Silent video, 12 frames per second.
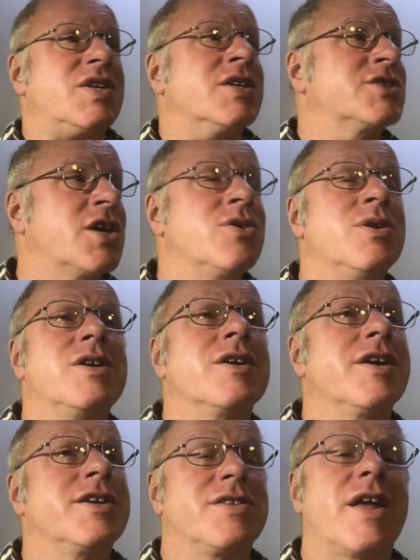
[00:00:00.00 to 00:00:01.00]
So
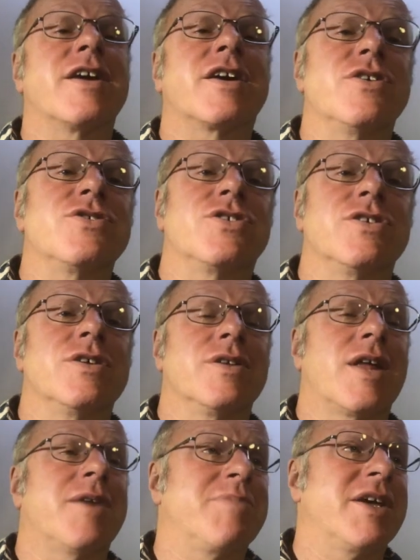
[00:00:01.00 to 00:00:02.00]

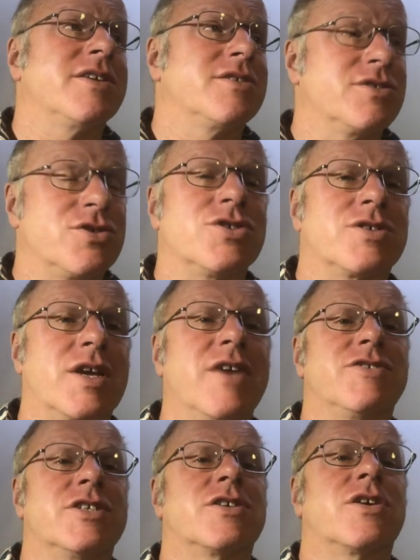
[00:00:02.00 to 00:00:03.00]
that bit just
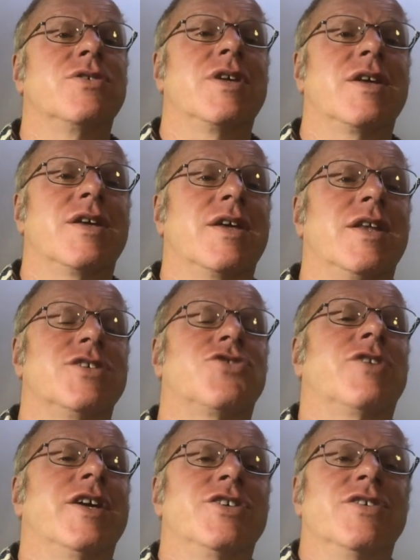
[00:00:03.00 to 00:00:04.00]
gives us good
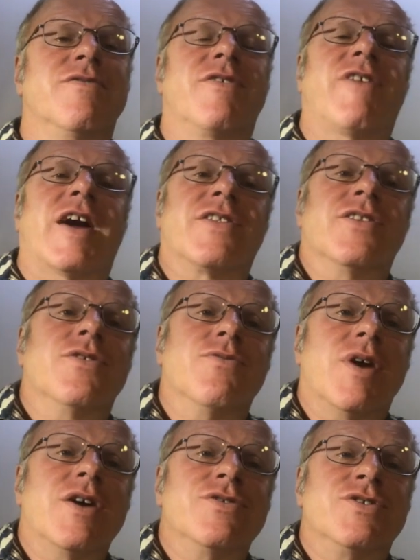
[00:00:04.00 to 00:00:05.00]
illustration of the fact that the
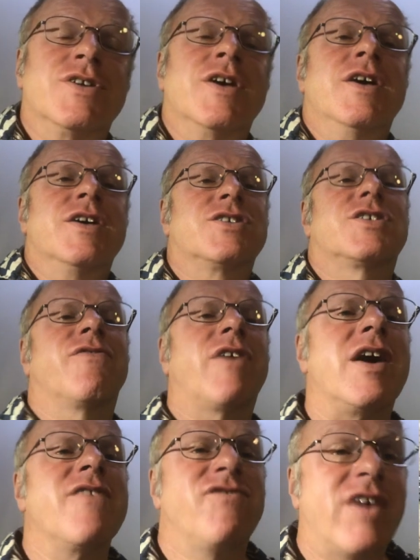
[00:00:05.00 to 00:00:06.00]
roads
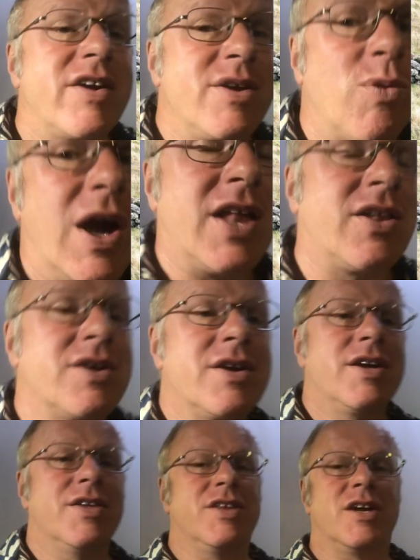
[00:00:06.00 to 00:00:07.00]
survive very well
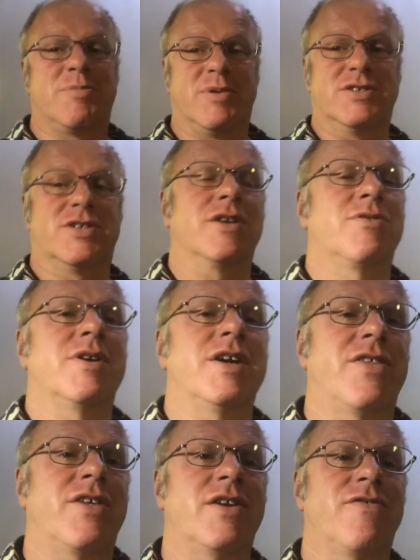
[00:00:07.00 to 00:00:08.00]
in the uplands in
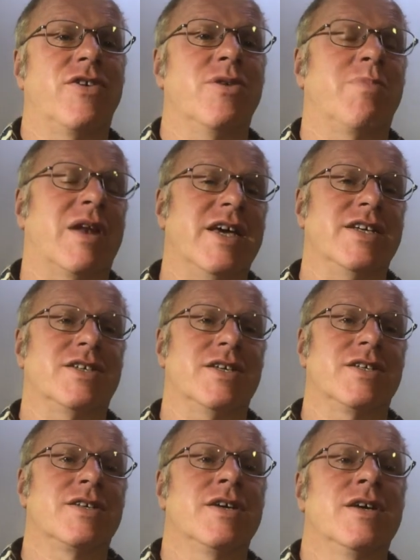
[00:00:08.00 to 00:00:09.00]
Gwynedd in a few
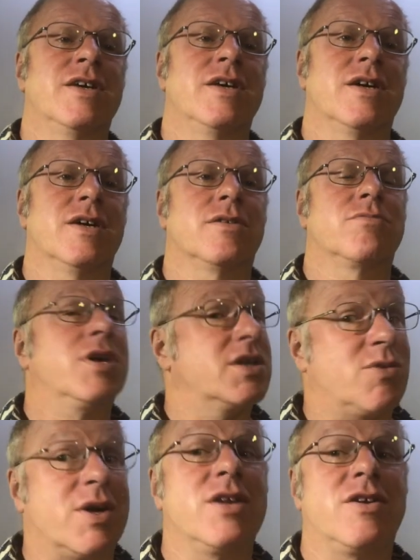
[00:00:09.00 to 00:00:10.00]
places. Well, in
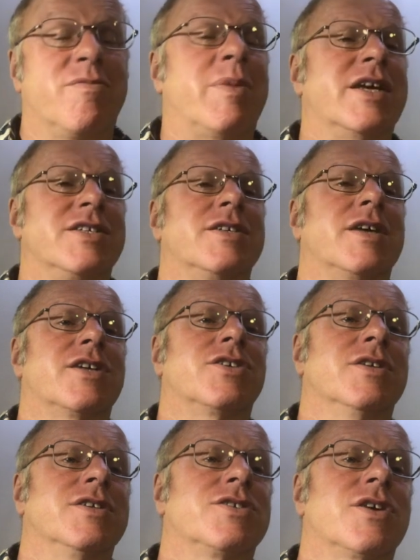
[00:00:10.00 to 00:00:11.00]
quite a lot of places
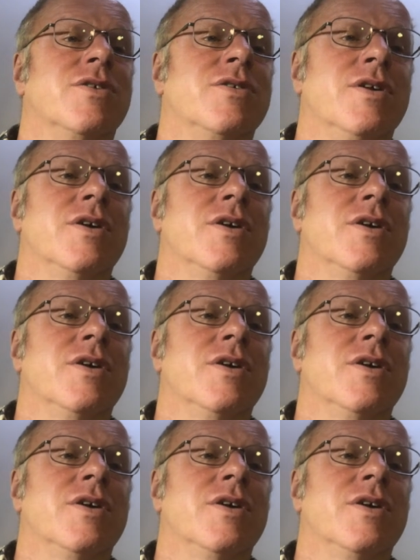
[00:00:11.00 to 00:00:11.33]
actually. So